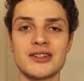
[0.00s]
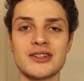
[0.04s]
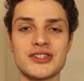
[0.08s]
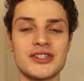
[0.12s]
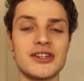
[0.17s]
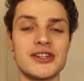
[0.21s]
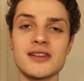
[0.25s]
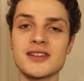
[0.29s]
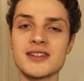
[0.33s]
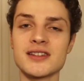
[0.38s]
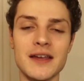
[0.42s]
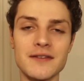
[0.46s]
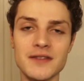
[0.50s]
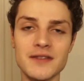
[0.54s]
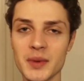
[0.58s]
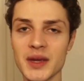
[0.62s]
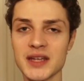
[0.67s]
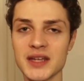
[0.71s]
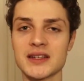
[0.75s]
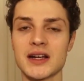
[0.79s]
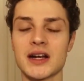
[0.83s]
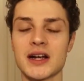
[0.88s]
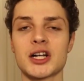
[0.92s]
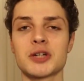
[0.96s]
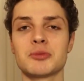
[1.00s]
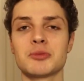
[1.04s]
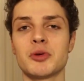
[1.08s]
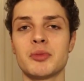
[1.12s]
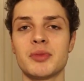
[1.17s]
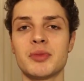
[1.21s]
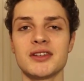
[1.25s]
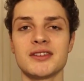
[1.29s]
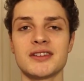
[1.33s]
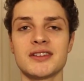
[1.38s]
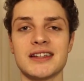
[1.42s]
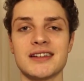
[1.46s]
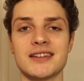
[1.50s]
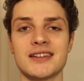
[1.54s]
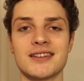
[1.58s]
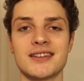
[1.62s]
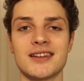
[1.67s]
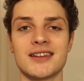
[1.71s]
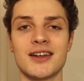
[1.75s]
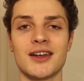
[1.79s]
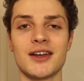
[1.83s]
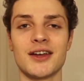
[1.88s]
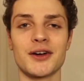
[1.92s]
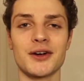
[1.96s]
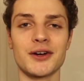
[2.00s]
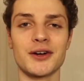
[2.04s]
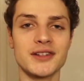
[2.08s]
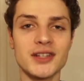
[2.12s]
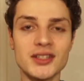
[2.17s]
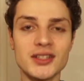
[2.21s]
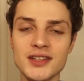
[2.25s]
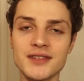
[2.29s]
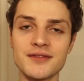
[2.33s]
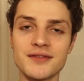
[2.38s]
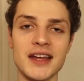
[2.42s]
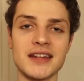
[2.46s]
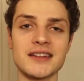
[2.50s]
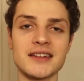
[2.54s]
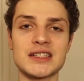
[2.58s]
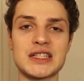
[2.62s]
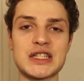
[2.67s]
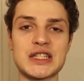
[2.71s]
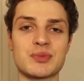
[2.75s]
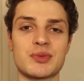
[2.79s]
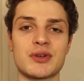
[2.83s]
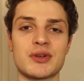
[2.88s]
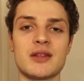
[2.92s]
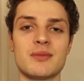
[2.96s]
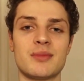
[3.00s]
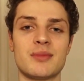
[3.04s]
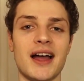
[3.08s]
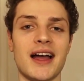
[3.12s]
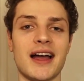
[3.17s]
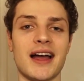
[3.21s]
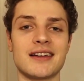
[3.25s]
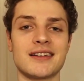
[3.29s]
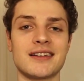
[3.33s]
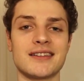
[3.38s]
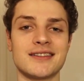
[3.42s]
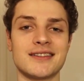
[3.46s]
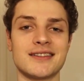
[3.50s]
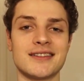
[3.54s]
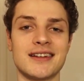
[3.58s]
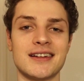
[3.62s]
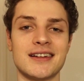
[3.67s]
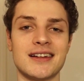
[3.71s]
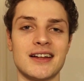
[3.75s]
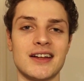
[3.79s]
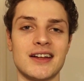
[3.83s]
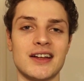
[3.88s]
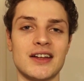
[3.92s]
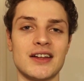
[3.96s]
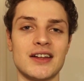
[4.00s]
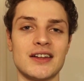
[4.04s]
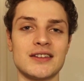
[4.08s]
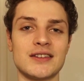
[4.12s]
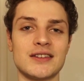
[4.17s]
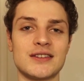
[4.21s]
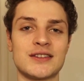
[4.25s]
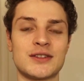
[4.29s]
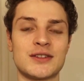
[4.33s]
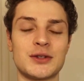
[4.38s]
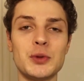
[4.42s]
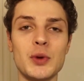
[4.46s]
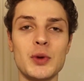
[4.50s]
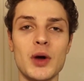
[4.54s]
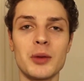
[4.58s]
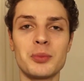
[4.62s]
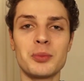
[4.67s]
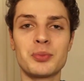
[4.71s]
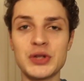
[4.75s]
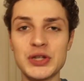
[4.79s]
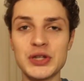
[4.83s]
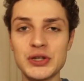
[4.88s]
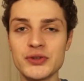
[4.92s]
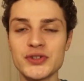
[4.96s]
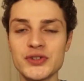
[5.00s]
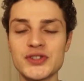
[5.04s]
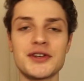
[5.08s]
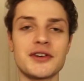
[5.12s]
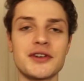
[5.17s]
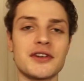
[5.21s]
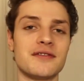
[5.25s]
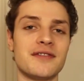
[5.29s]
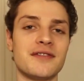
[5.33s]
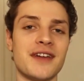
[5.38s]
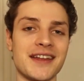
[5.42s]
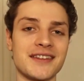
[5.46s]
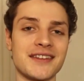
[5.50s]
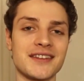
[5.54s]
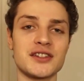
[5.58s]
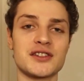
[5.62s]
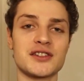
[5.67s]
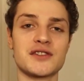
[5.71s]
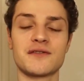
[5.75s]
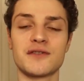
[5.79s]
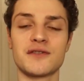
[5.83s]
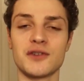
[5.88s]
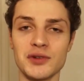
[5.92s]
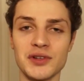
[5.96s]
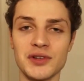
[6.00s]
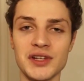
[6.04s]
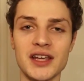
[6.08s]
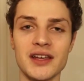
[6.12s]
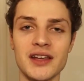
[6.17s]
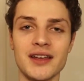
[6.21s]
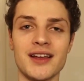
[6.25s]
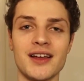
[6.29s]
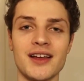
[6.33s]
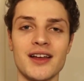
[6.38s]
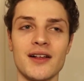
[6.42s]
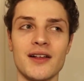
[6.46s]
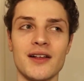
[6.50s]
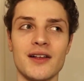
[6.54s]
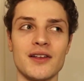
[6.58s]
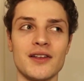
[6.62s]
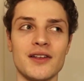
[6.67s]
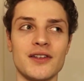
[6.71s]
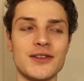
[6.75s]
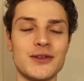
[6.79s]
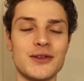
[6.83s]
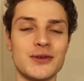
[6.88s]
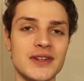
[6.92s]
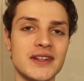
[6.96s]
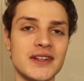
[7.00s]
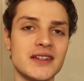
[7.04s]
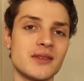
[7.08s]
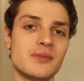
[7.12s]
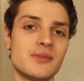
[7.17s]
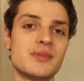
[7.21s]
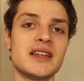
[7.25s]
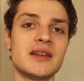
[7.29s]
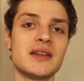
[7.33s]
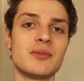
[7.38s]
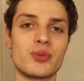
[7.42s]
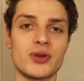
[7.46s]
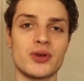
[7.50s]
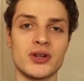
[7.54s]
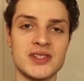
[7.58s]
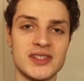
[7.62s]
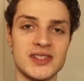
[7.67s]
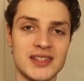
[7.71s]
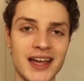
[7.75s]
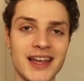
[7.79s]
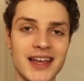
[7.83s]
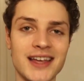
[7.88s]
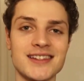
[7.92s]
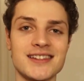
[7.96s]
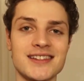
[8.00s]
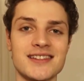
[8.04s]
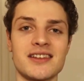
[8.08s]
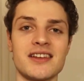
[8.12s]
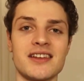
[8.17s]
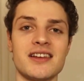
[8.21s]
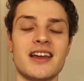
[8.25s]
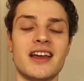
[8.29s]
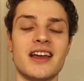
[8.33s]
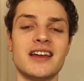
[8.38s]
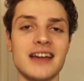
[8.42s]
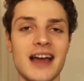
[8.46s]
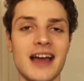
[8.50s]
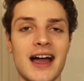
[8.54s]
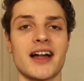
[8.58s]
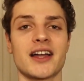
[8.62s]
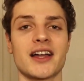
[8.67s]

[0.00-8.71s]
she doesn't have the best aerial mobility. Her disadvantage is pretty bad. To abuse your advantage fully, you need to be precise and